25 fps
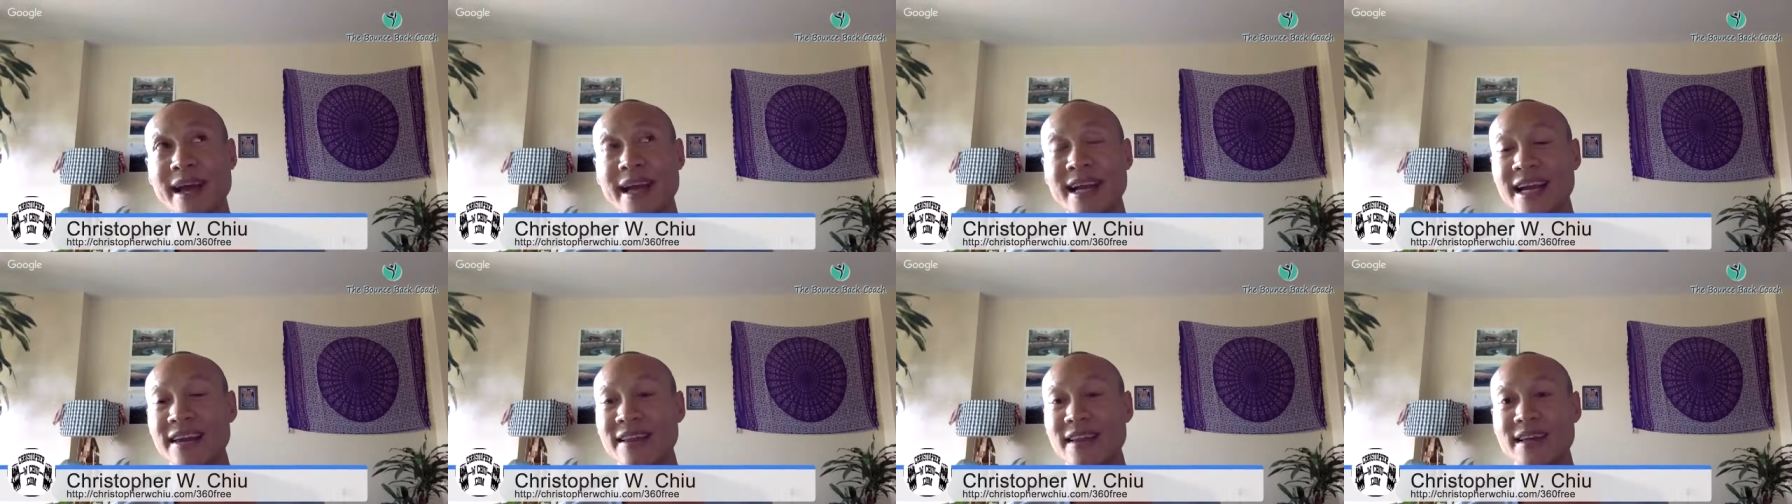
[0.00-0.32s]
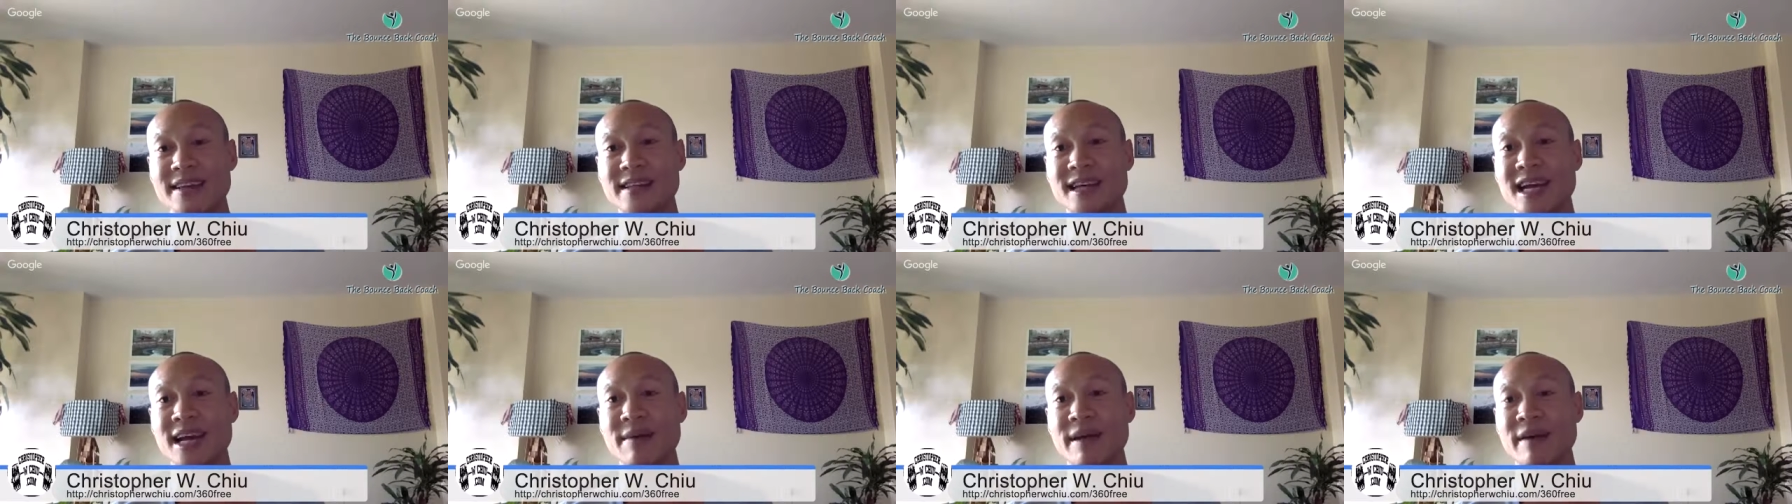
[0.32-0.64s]
back at
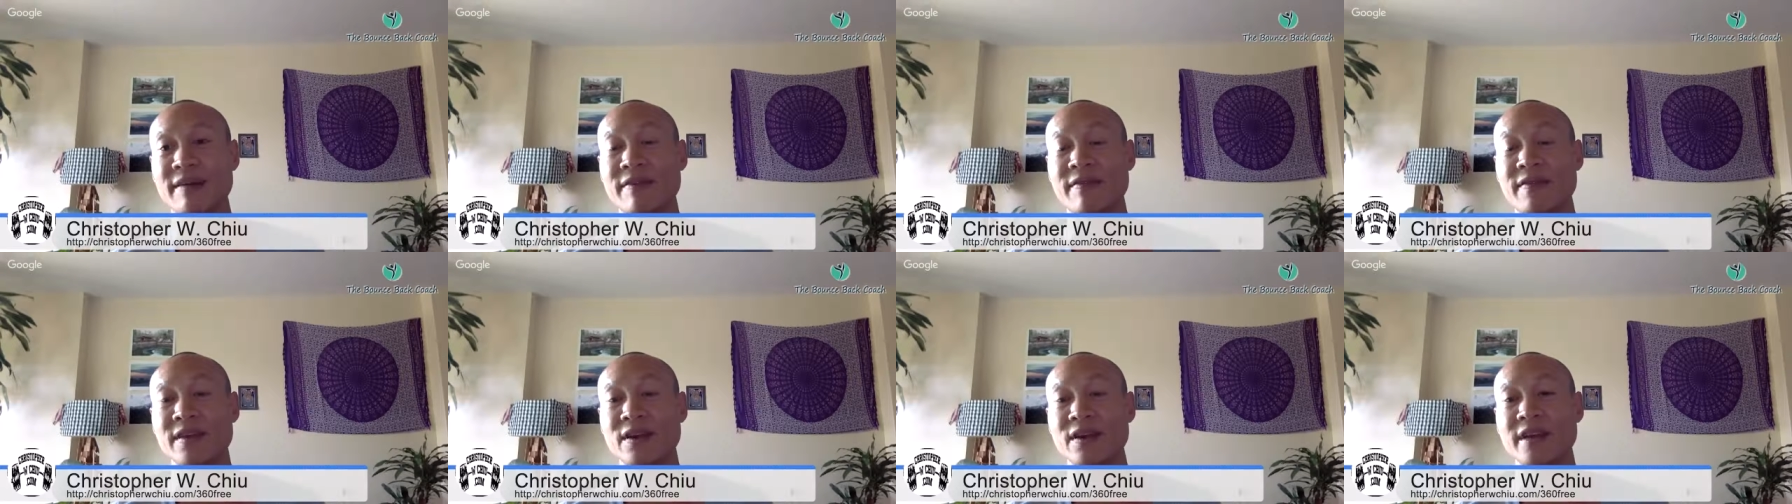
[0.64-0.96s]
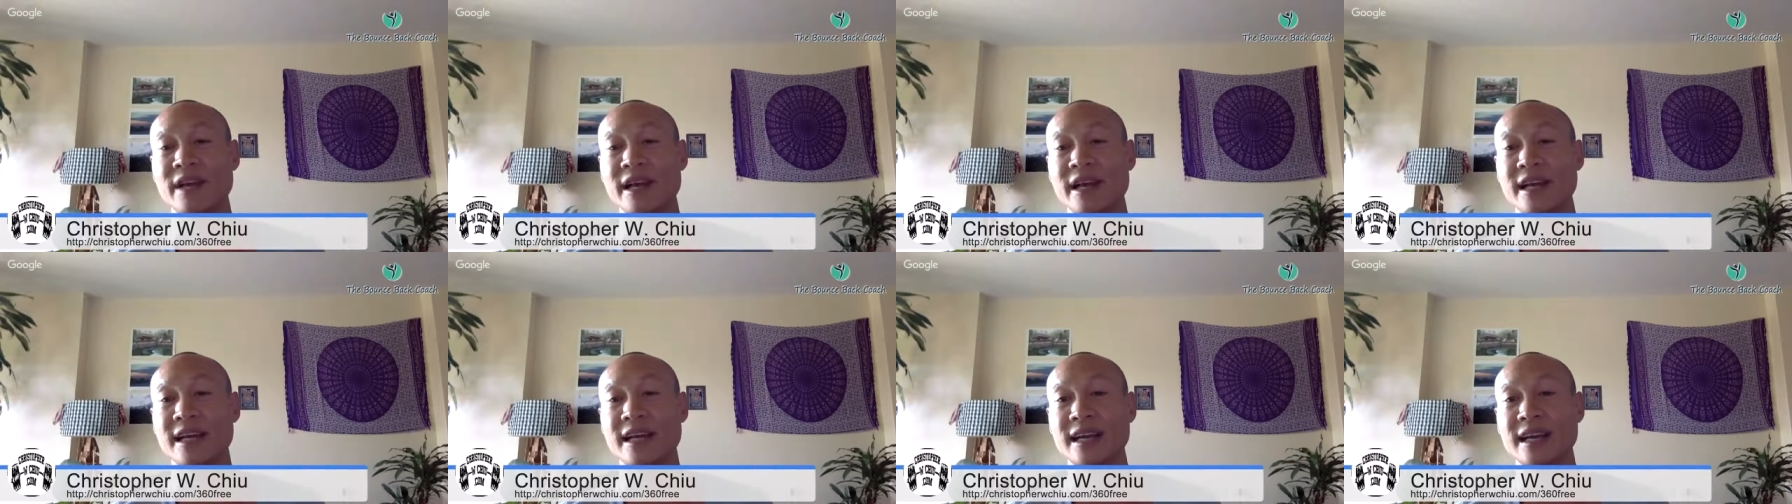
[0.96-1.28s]
that time, I feel
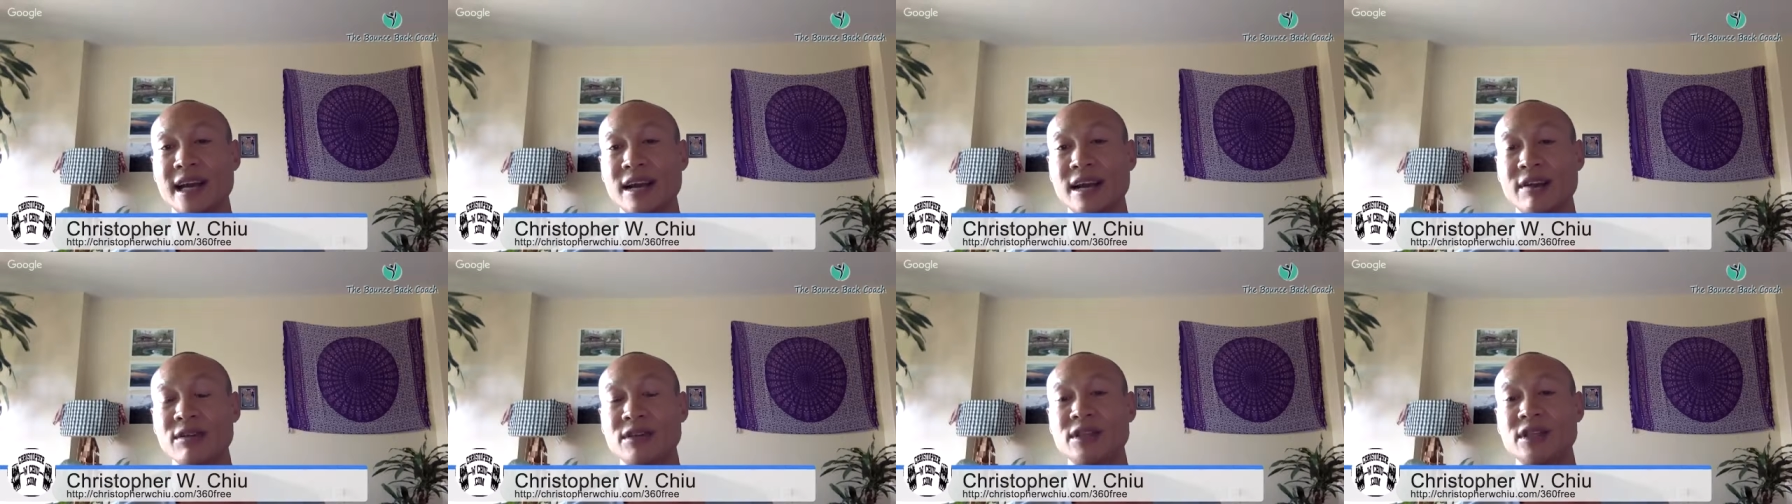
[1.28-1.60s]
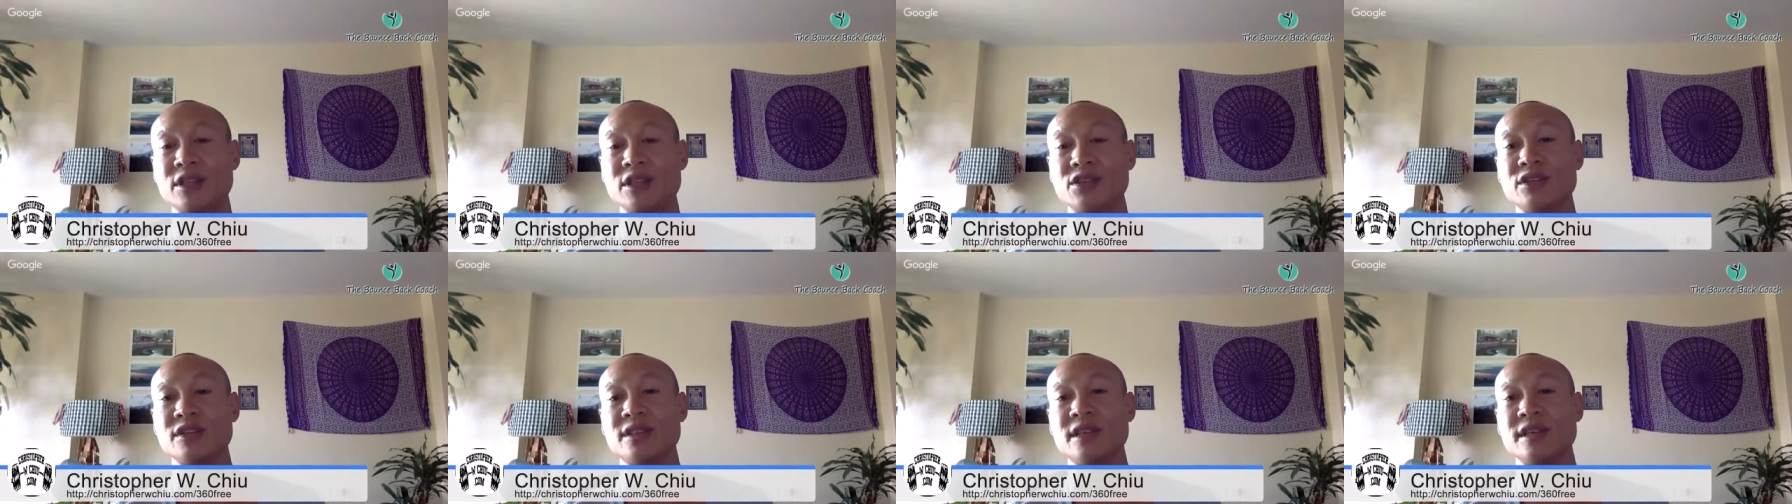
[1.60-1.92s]
like I was
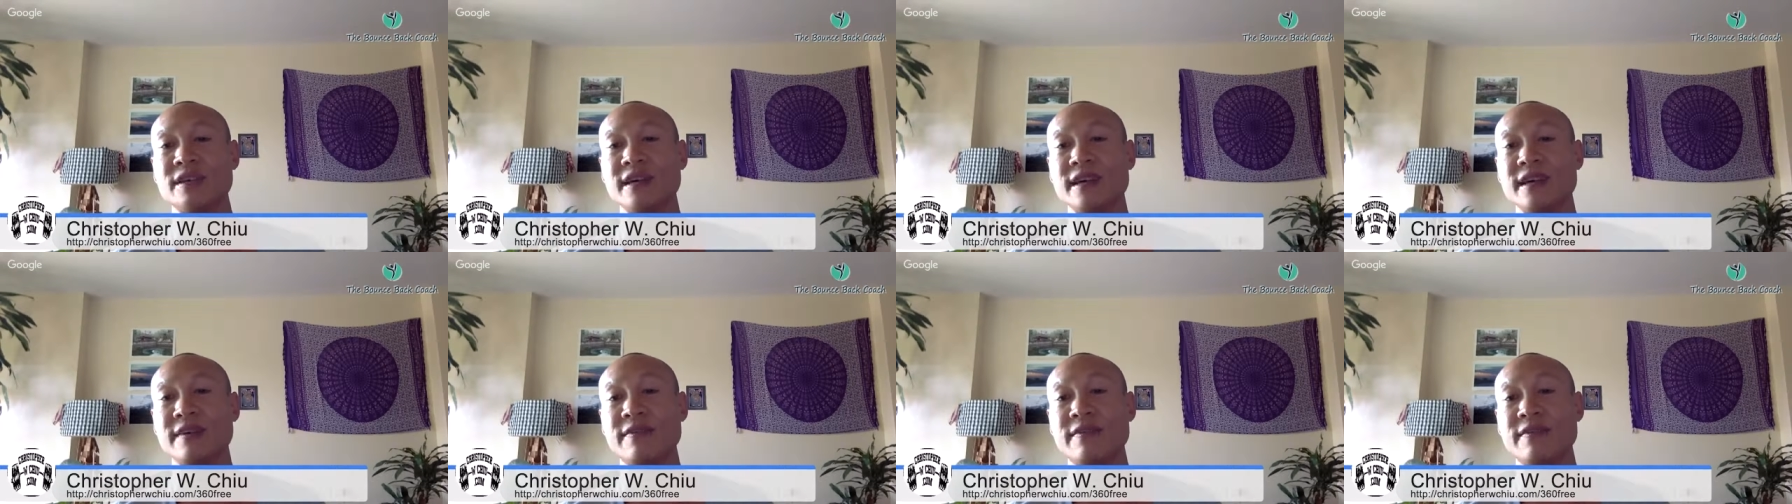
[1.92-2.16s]
such a dip,